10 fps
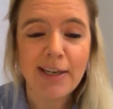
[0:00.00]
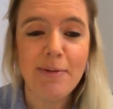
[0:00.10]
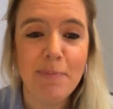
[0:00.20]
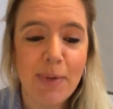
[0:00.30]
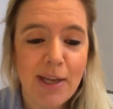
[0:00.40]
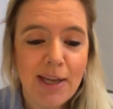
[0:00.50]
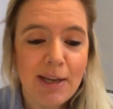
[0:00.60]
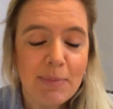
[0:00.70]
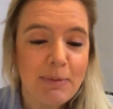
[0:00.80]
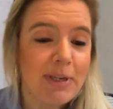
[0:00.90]

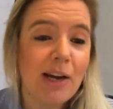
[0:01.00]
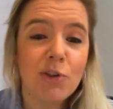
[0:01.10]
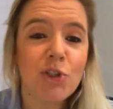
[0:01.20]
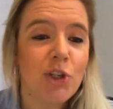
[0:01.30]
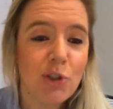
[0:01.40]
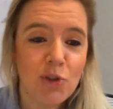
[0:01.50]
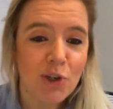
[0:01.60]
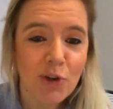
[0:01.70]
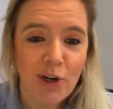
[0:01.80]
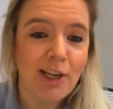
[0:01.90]
But I mean, our children
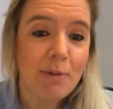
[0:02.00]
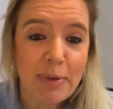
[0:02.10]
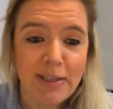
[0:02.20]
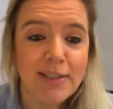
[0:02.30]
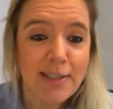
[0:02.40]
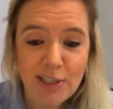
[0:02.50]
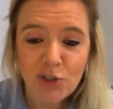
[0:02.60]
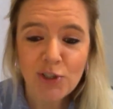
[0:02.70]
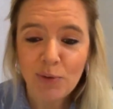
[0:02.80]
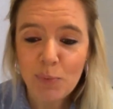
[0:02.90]
are growing up in this
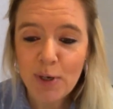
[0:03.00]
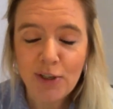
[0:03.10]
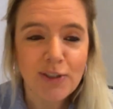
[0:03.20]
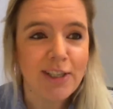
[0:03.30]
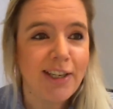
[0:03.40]
digital world,